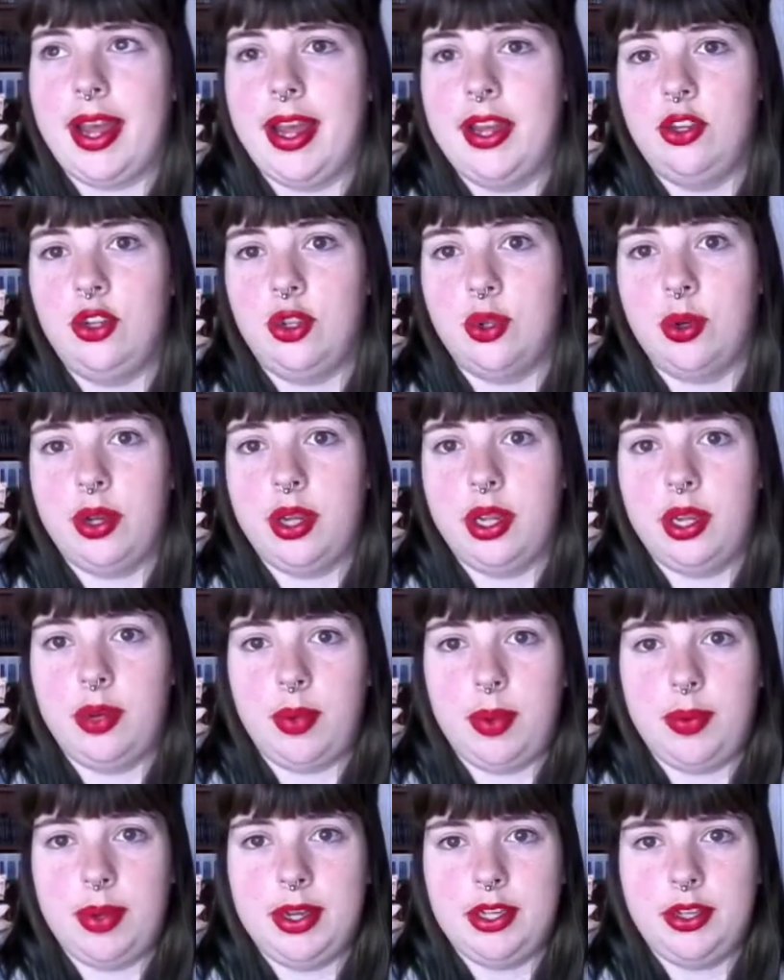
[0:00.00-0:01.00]

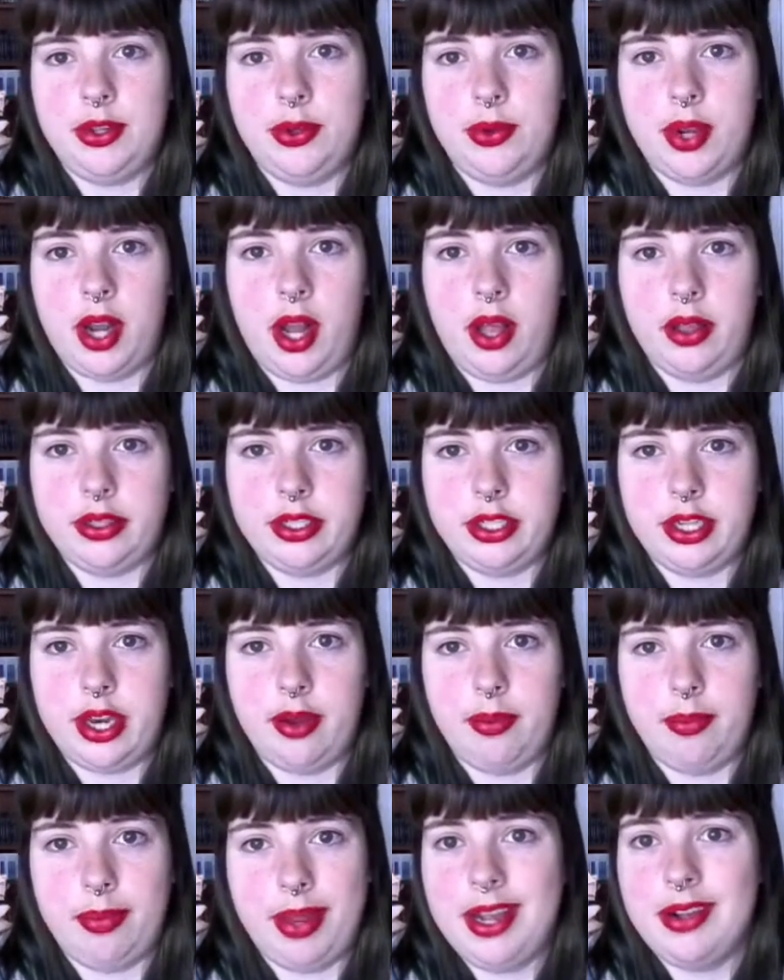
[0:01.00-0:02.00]
We went to College
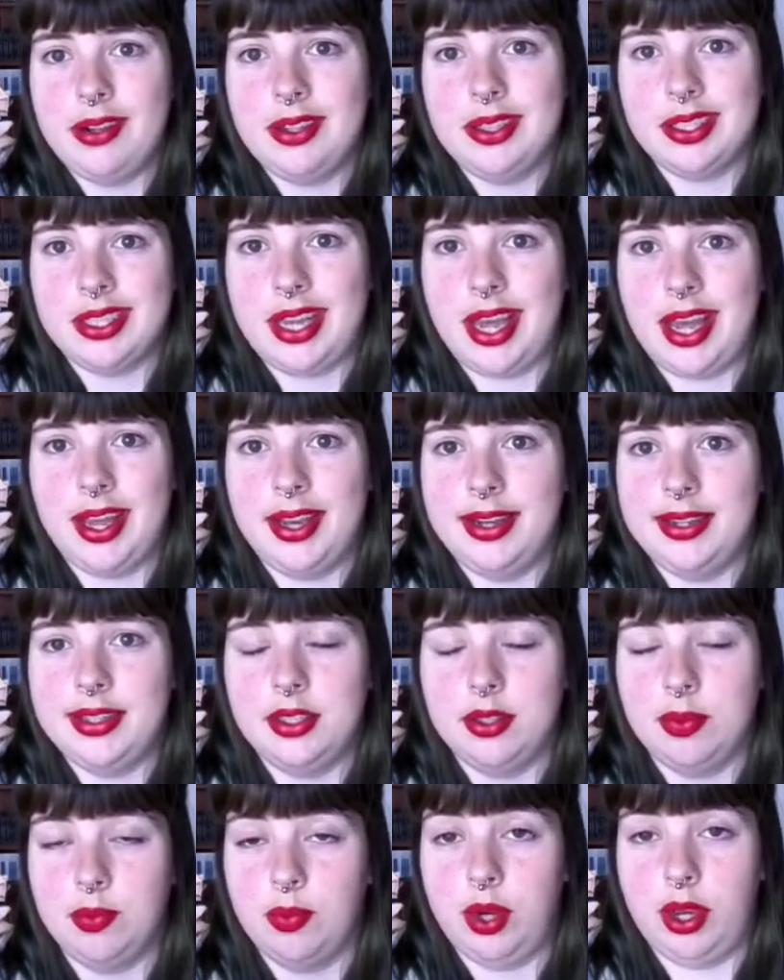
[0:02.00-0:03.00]
Town Bagels and had
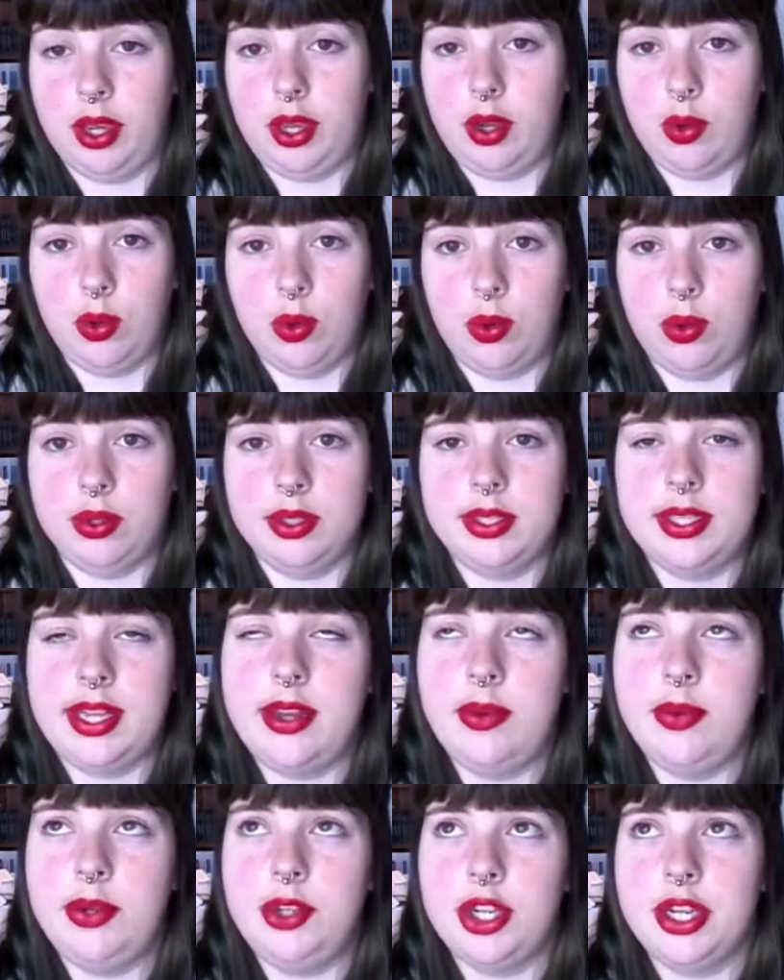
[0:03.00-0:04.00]
some really cool
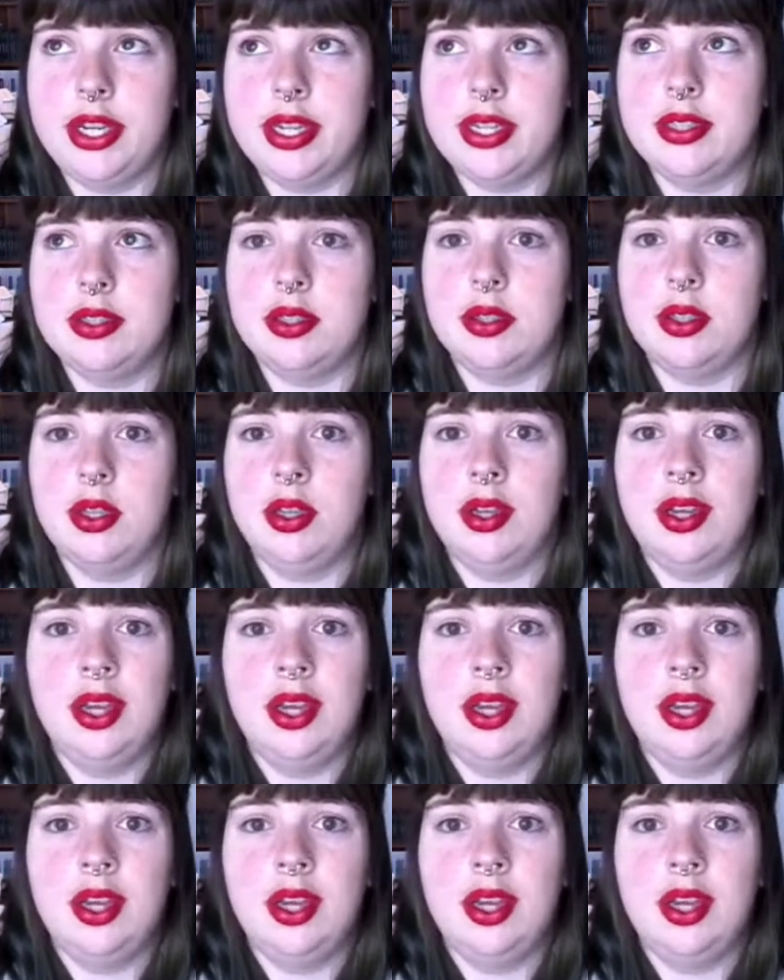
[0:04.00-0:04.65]
sandwiches.